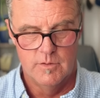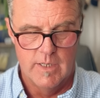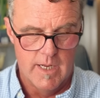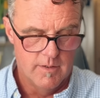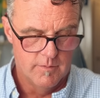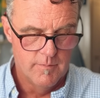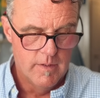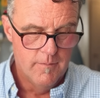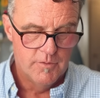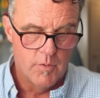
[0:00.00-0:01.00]
Yeah.
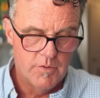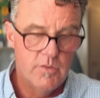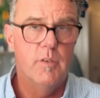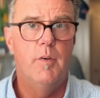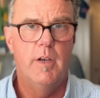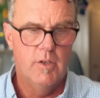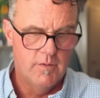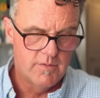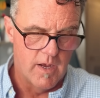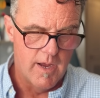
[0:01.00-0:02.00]
So this is a very good
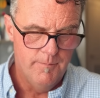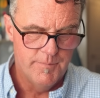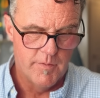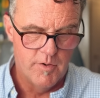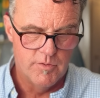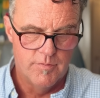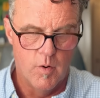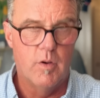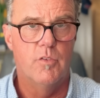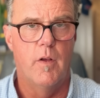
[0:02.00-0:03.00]
sign that there's a
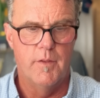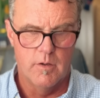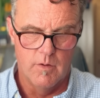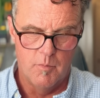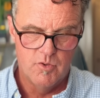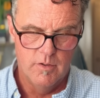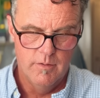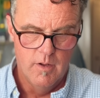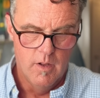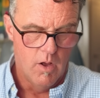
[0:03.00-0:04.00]
focus on the corruption.
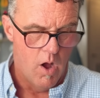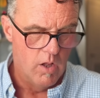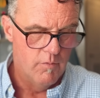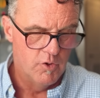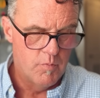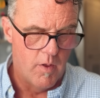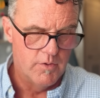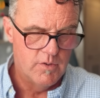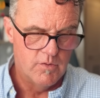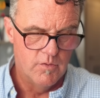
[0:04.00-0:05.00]
All of those
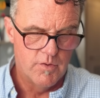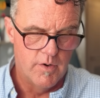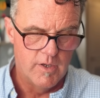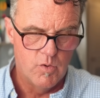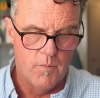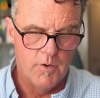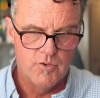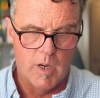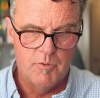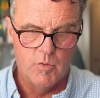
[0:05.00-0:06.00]
politicians that are not doing their
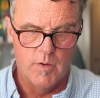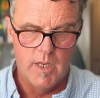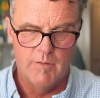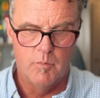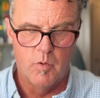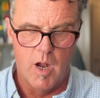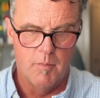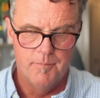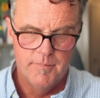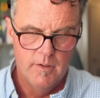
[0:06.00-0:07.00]
jobs are going to have a problem.